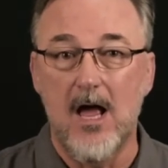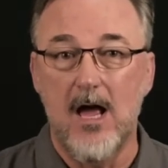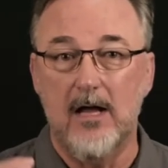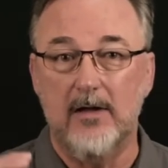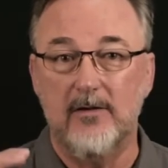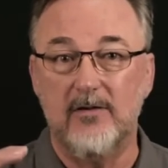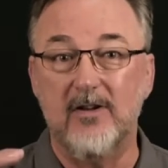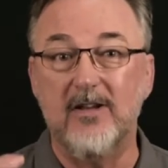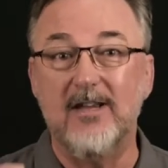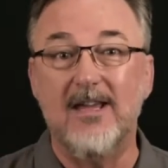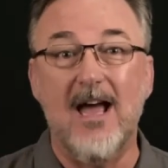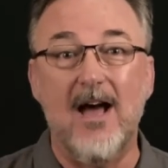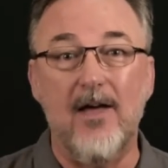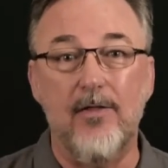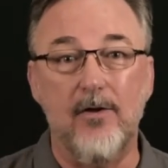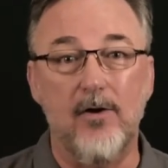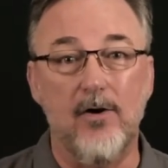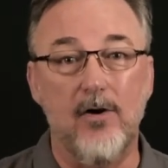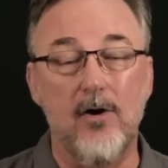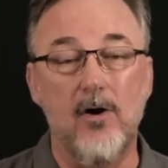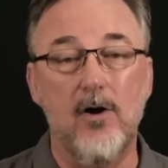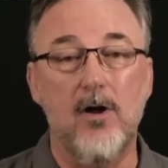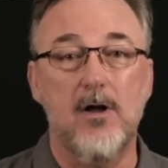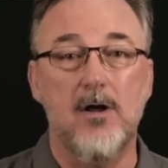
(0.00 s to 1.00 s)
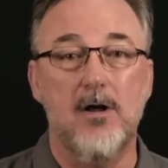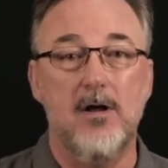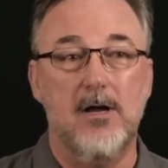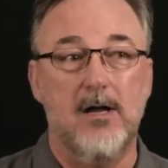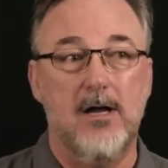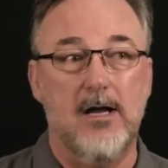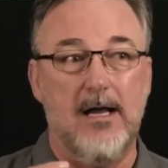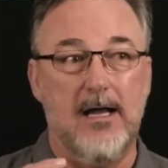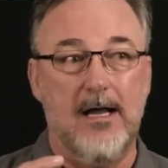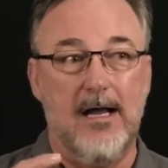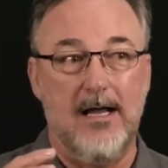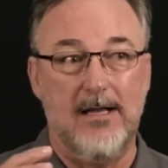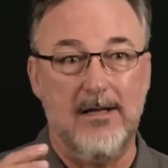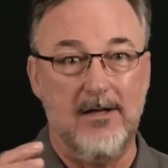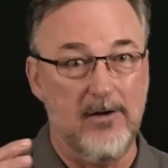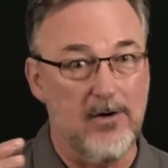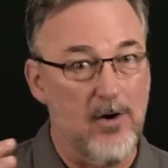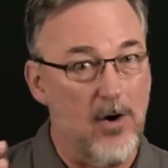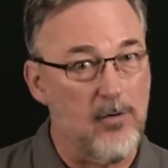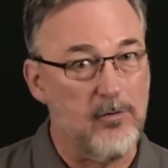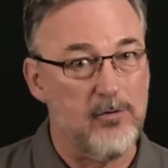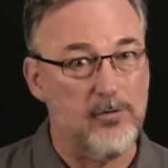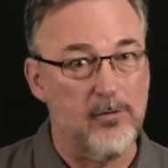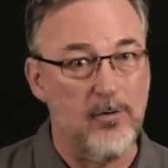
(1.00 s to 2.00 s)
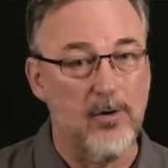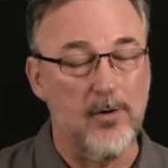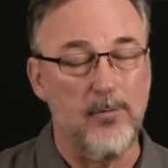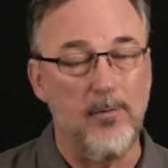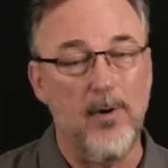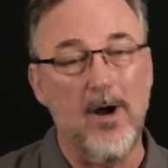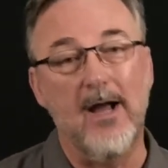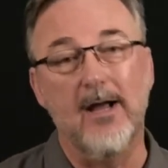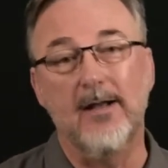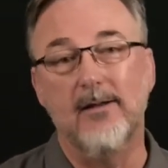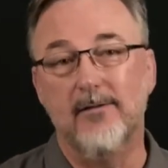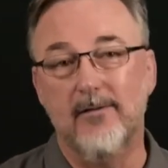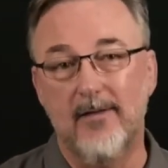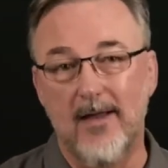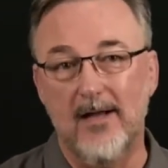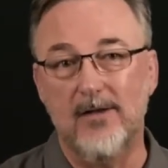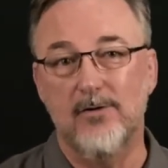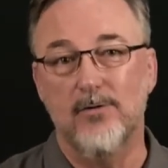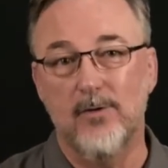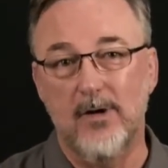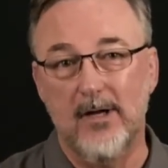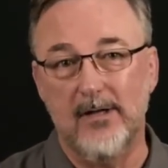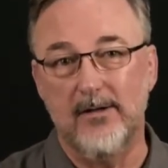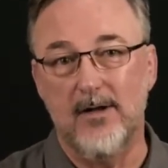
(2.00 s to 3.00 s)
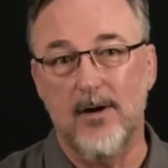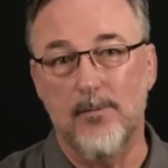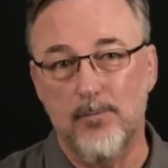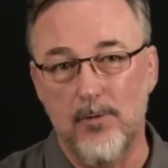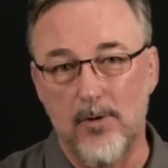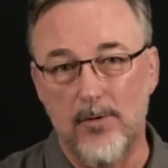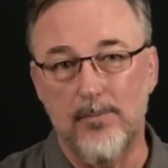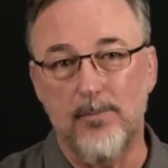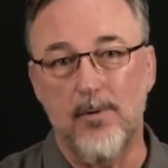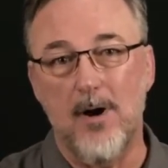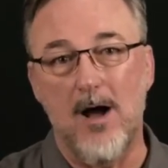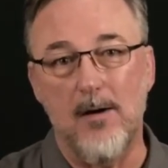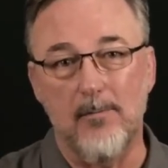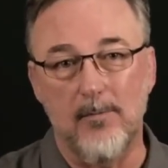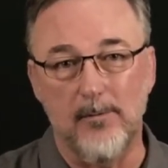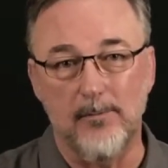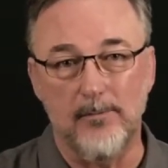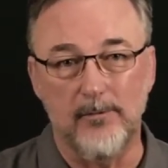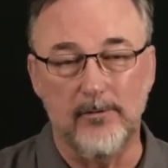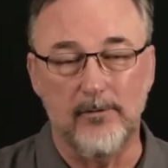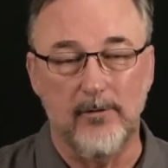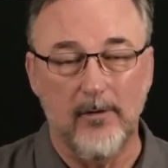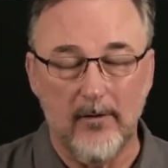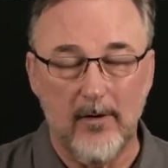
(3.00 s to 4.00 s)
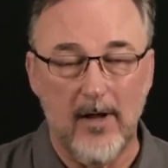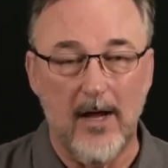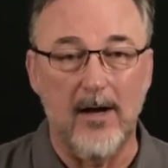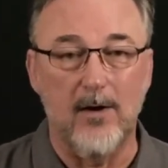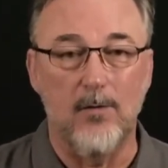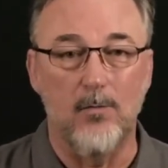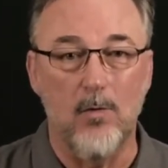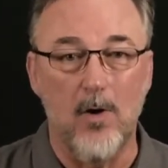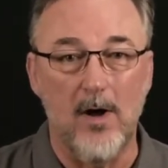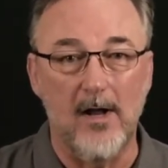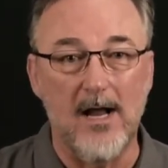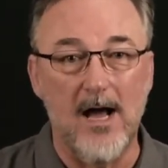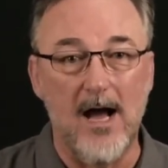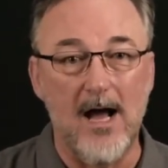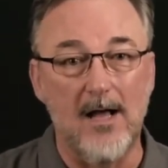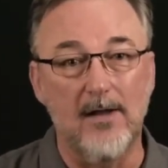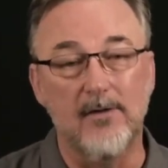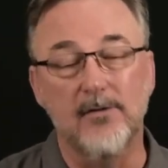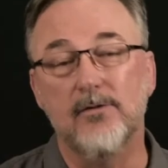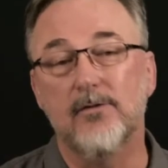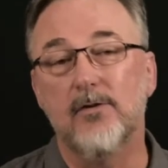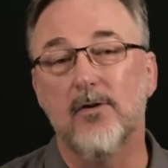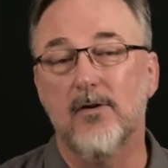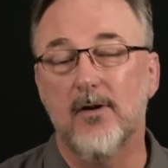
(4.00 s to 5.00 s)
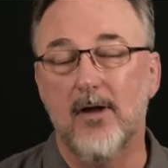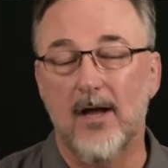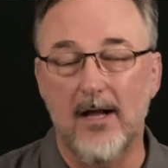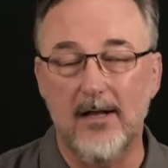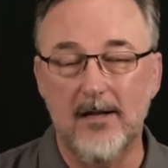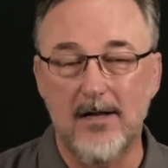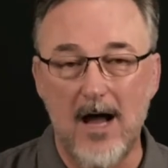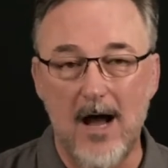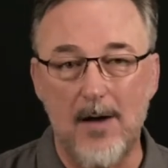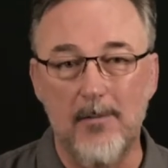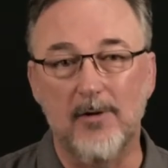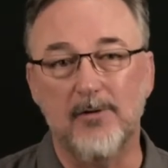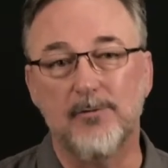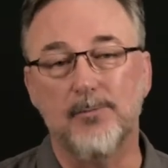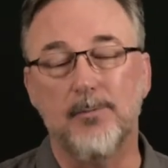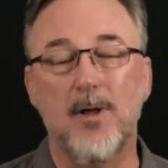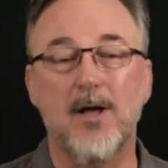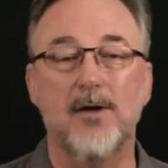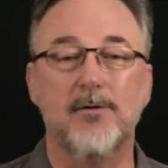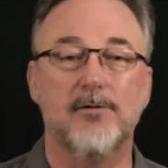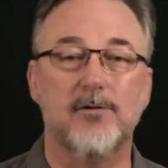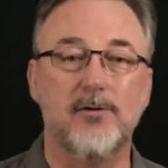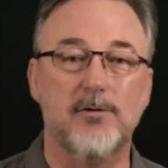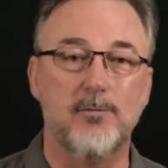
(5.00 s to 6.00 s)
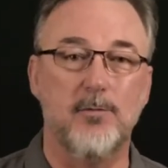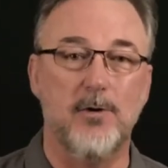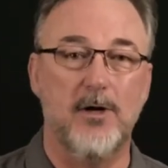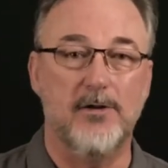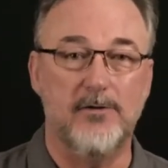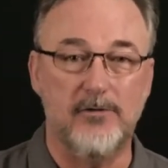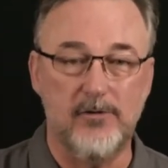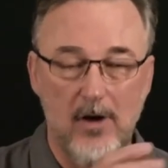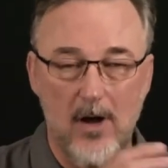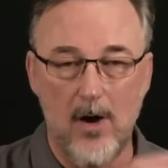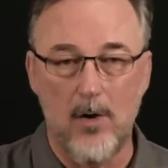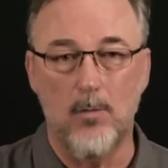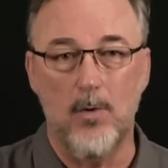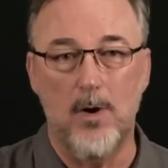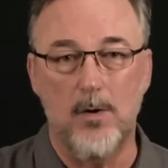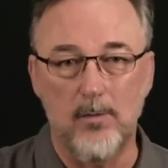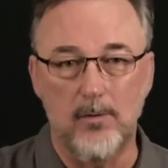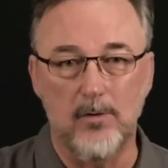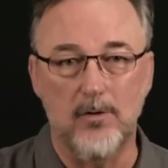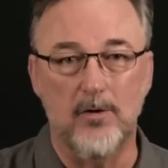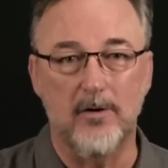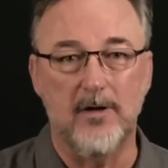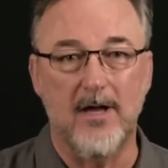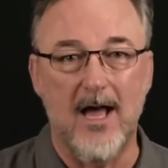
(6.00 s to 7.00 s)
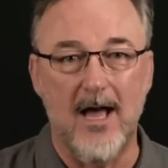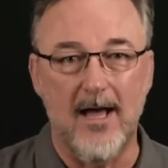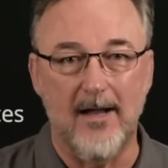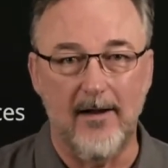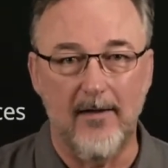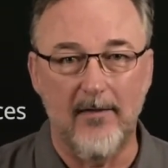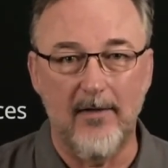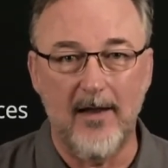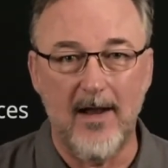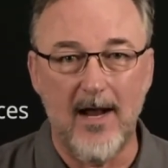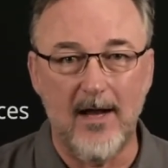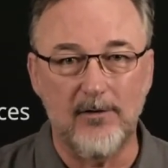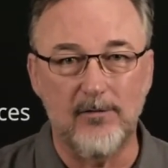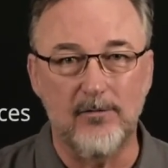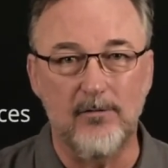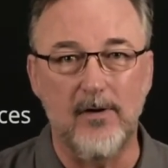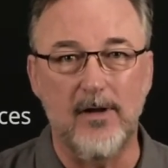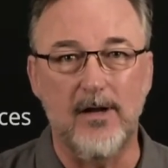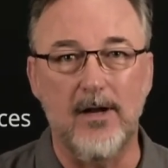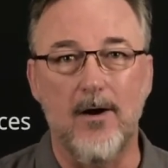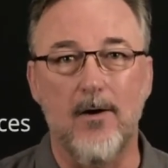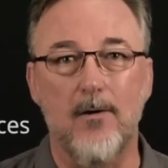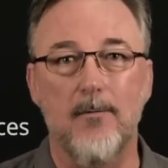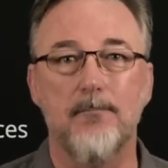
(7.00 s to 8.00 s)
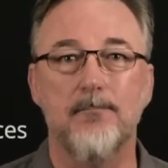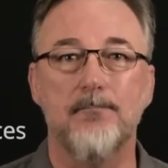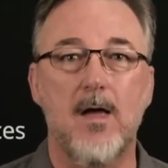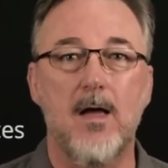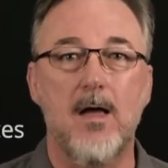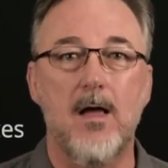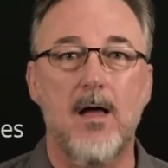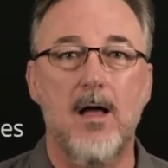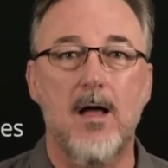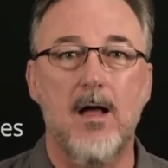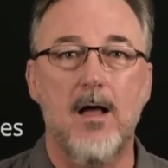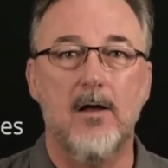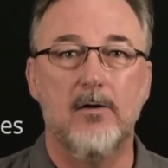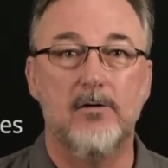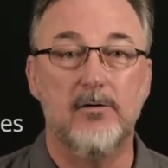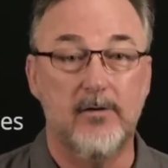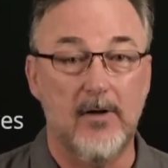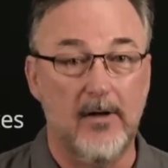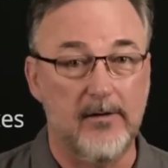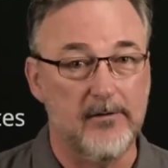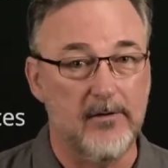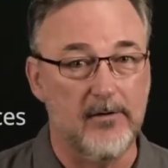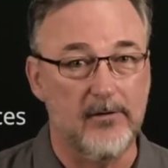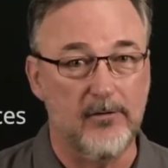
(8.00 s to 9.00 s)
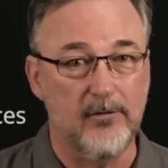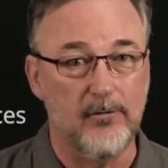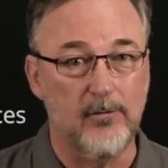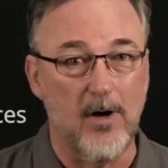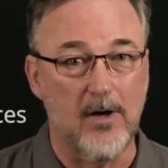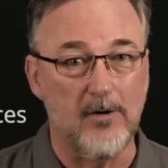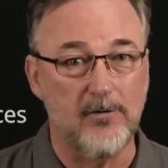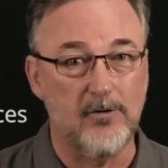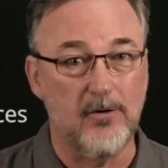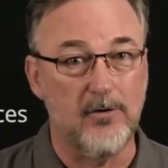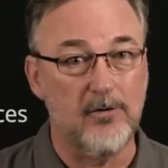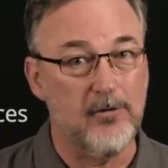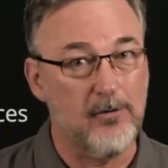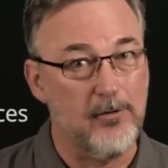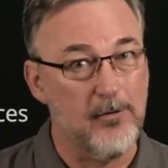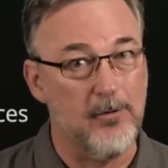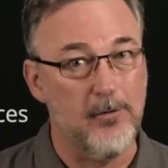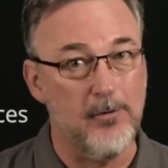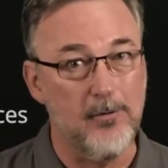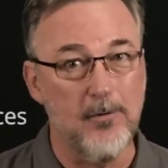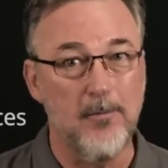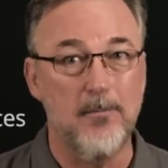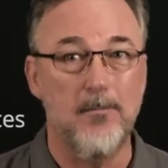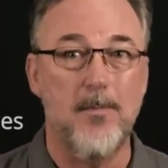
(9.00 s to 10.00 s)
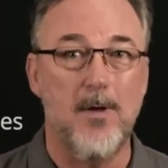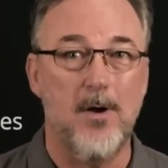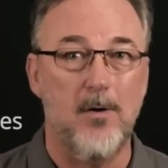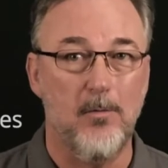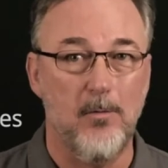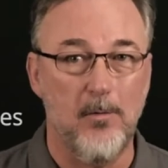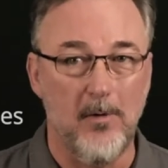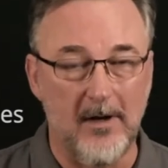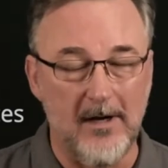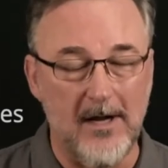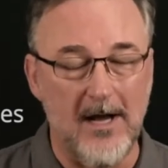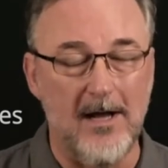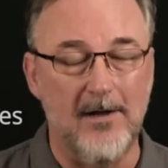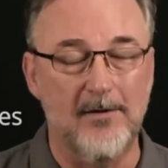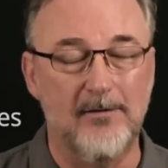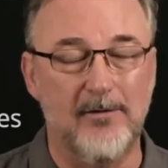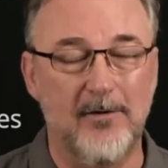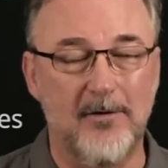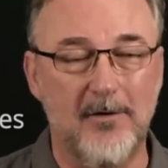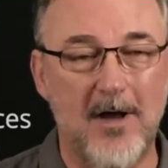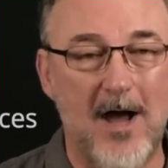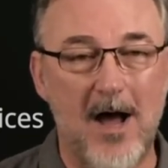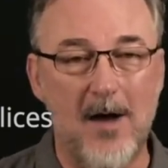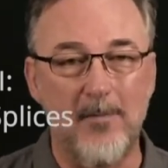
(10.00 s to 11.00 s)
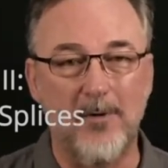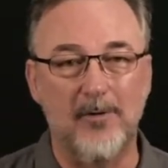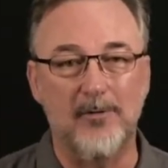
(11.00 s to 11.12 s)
together and you don't do it right, then you end up with problems like run-ons and comma splices, which we will look at in the next video. Sentence structure 2, run-ons and comma